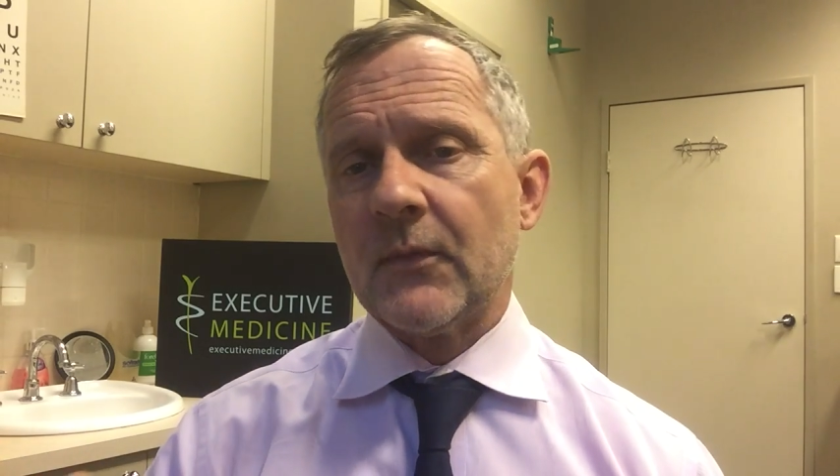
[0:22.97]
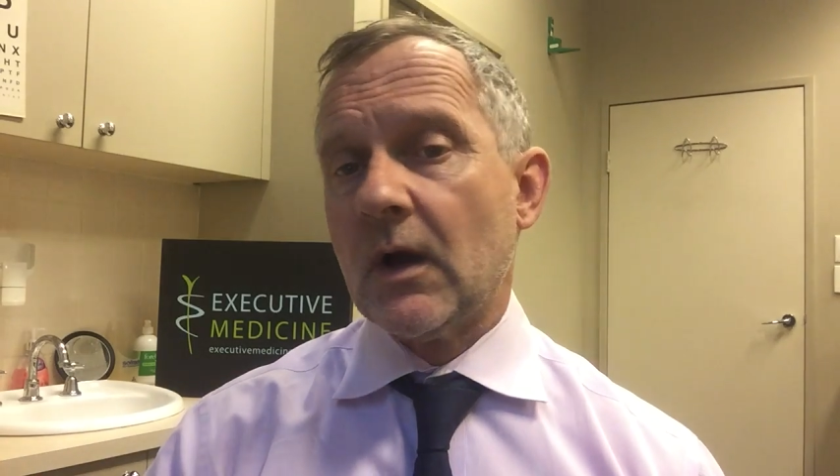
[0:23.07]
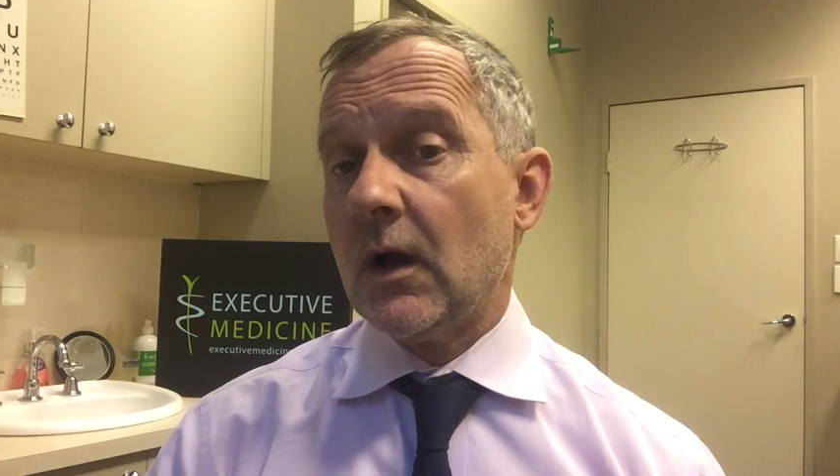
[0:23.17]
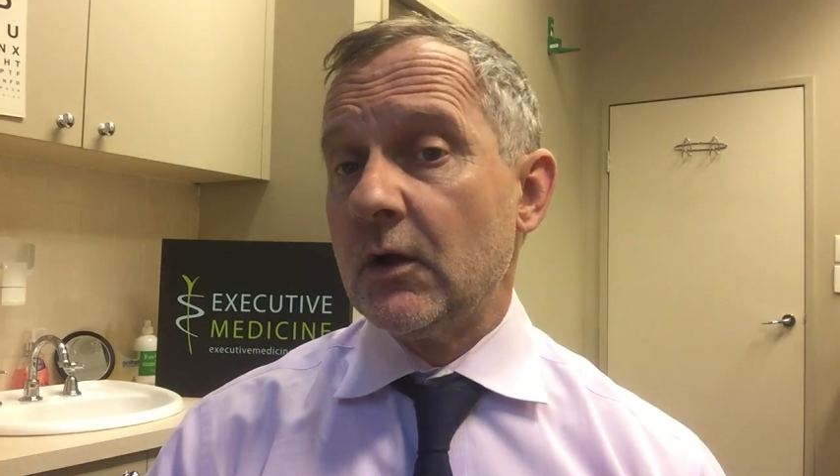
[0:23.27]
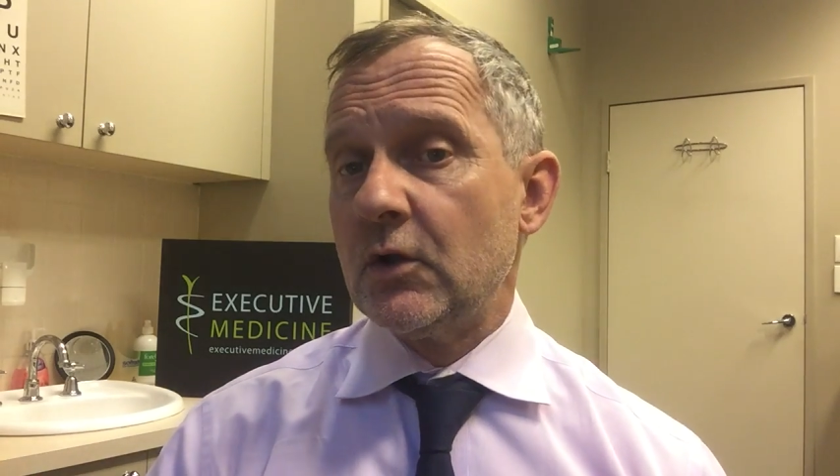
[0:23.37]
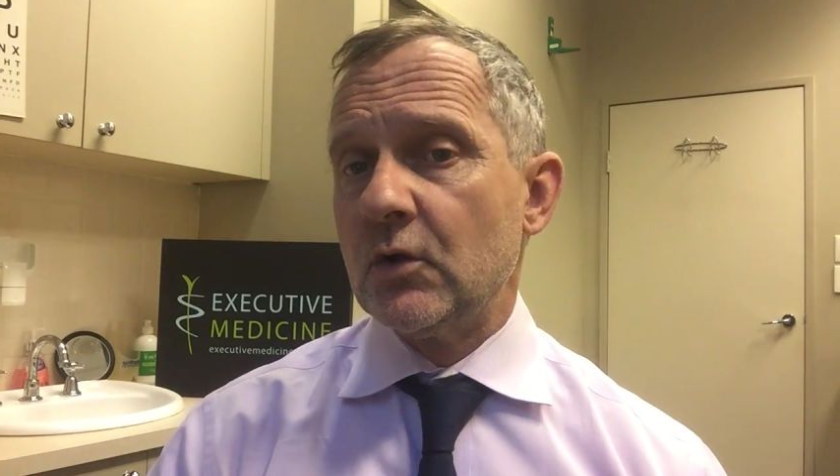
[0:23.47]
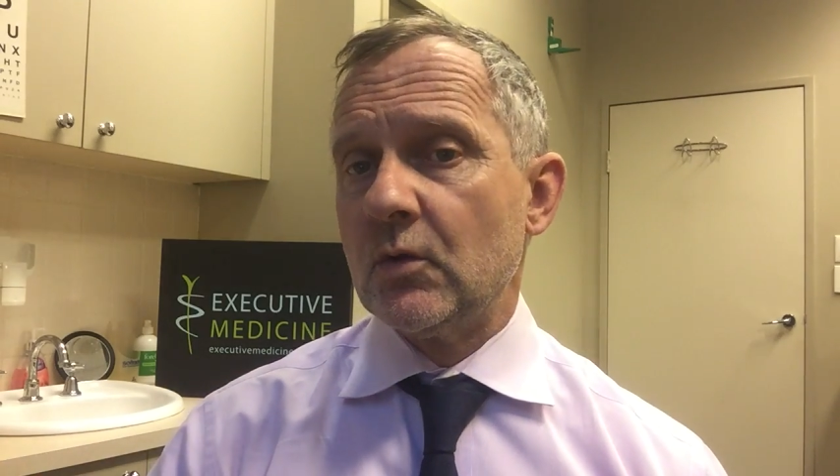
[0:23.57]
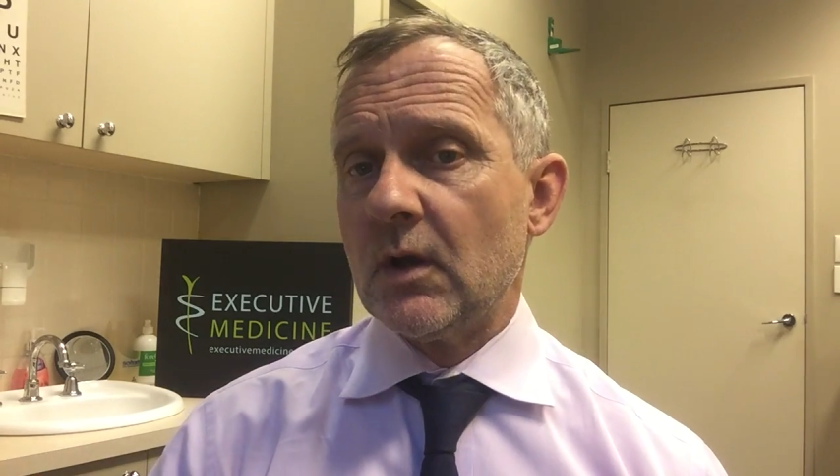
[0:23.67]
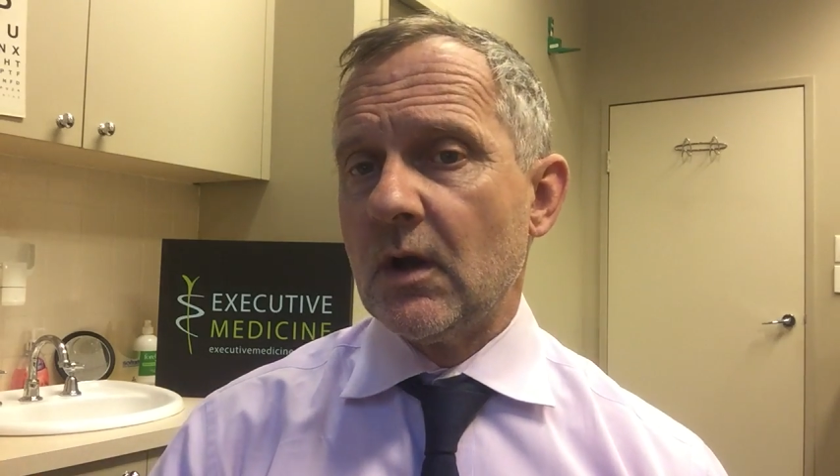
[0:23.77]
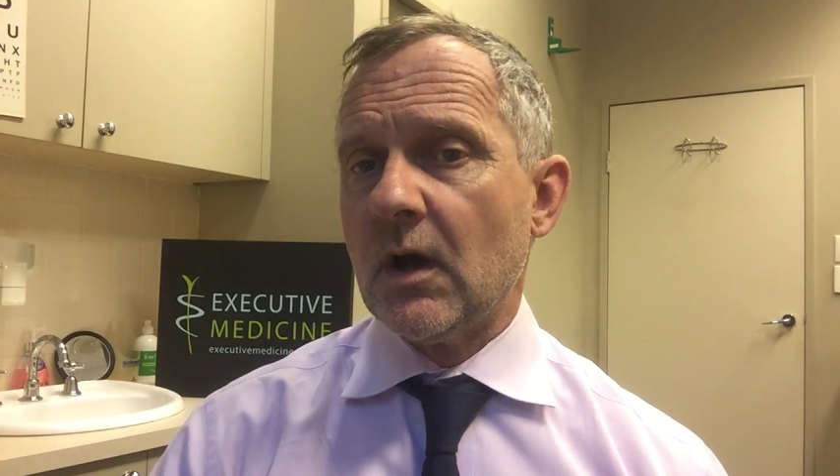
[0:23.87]
Are
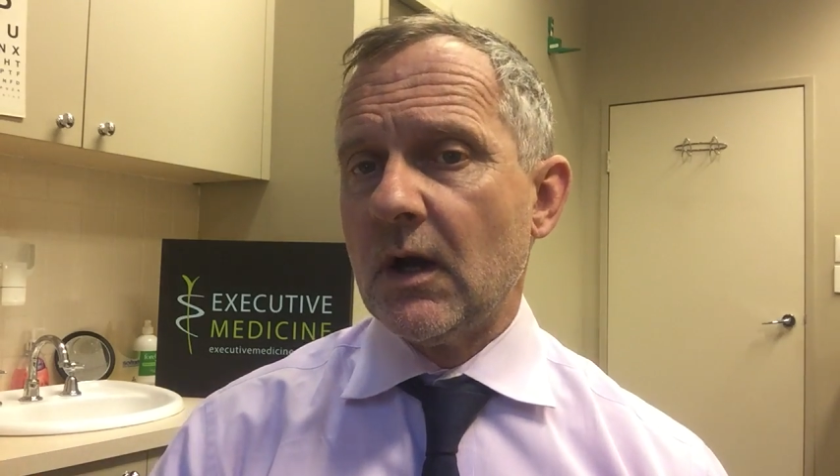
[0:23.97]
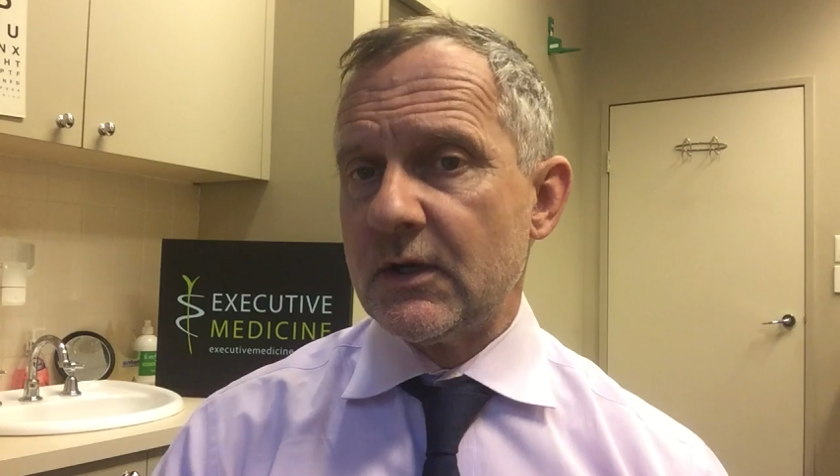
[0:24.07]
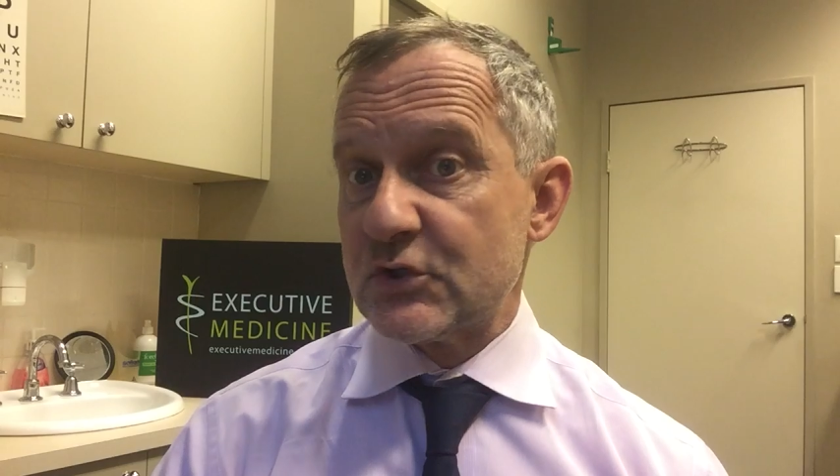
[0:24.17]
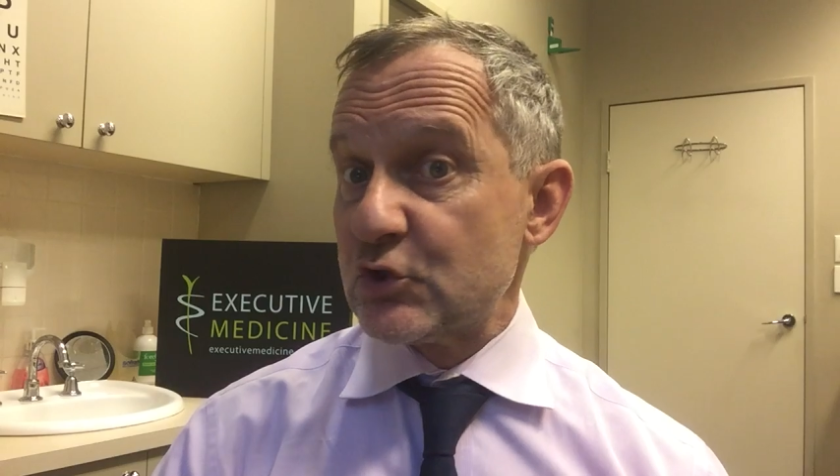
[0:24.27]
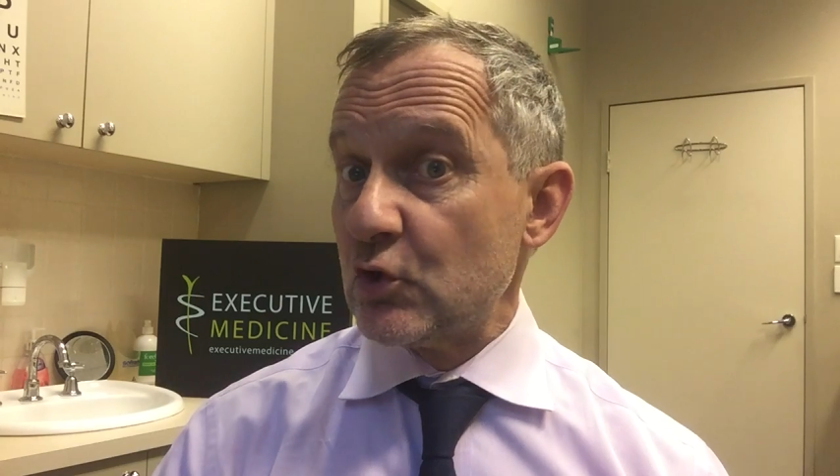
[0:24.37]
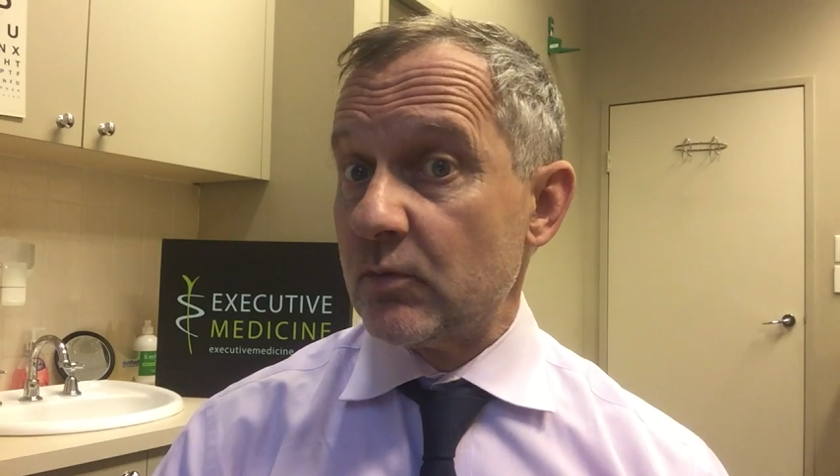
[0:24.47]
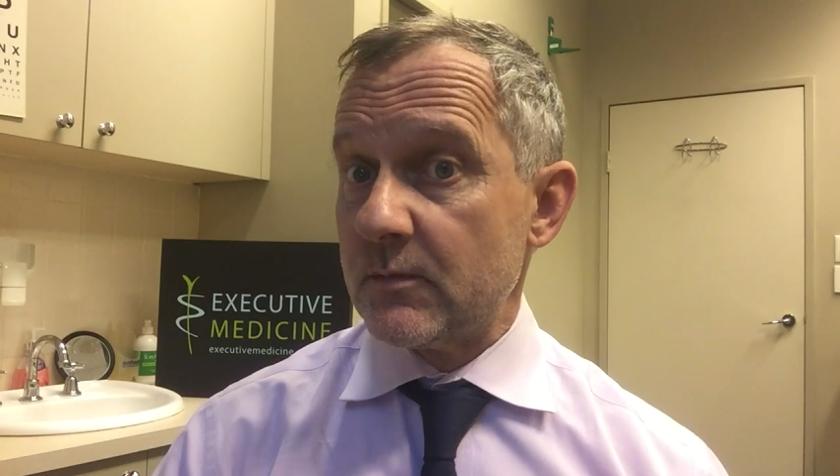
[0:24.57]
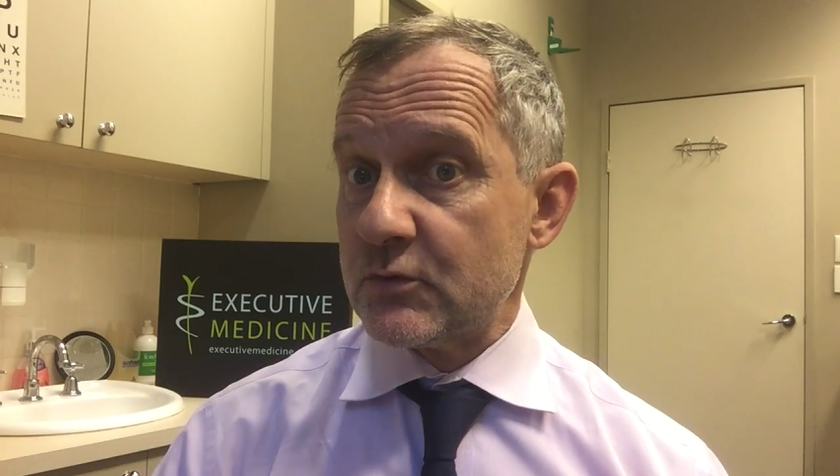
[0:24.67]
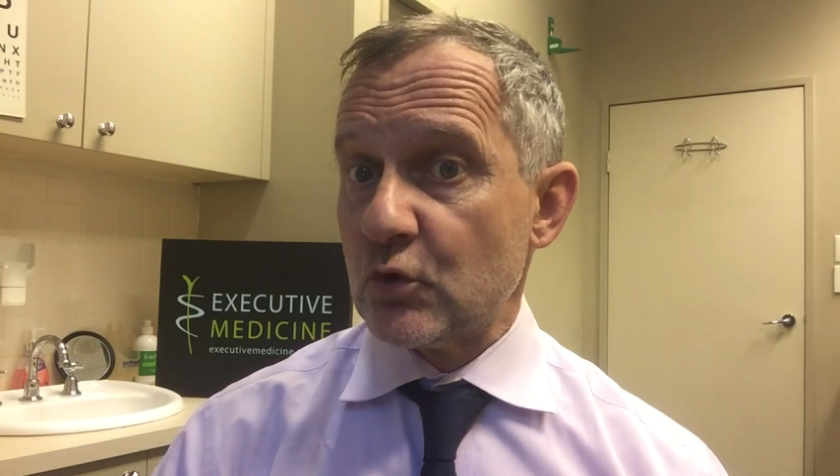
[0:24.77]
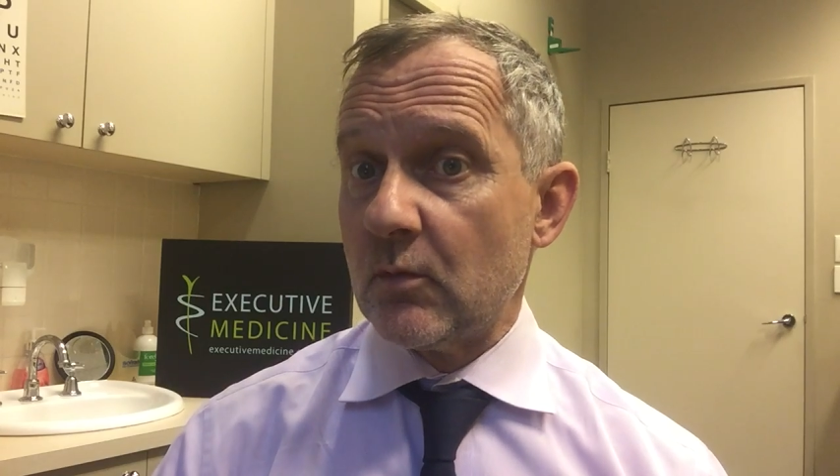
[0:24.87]
you an iron
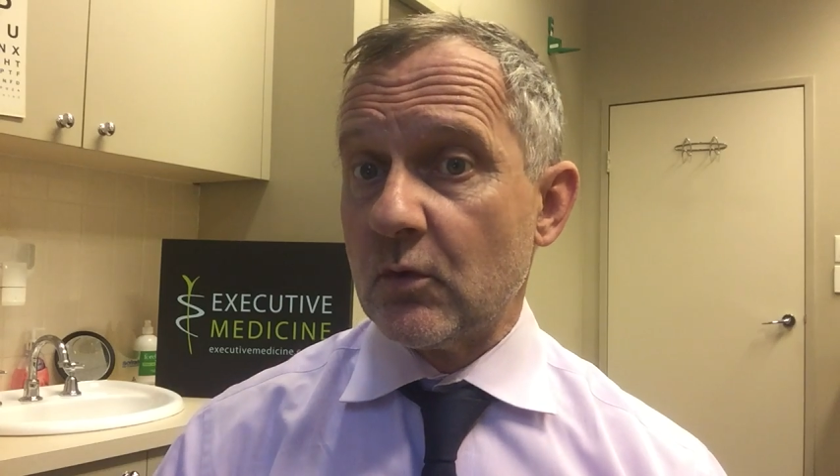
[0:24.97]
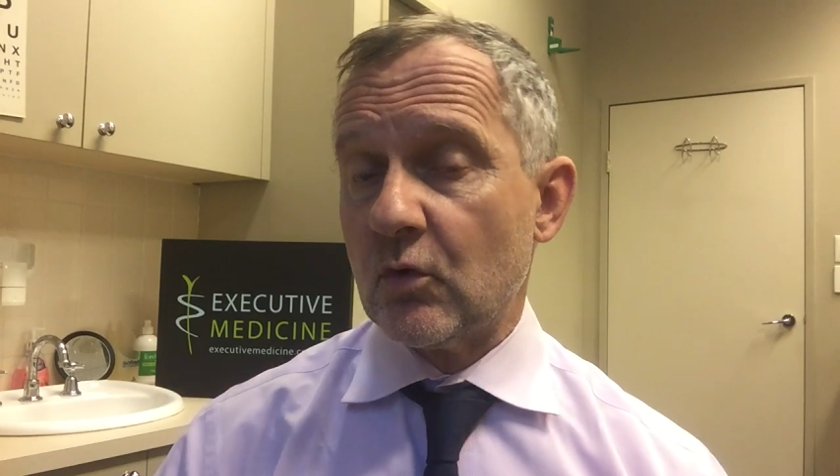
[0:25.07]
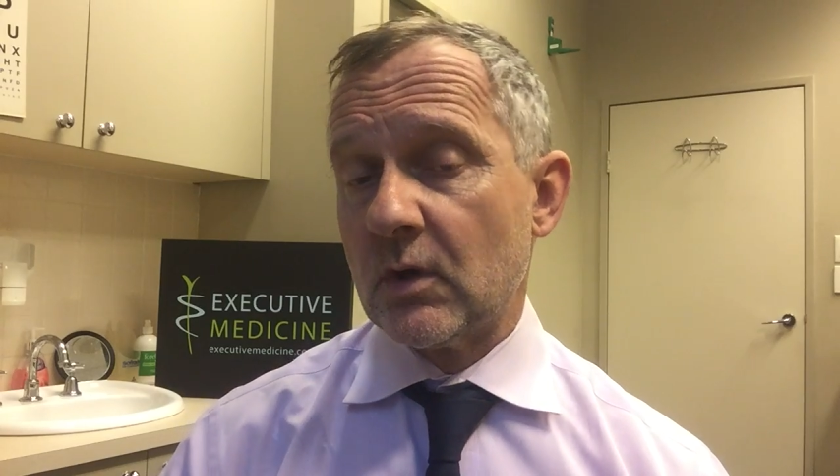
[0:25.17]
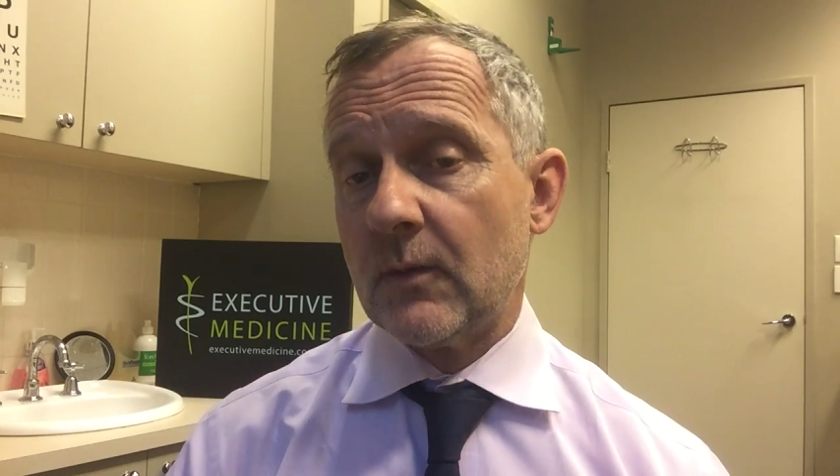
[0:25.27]
superabsorber called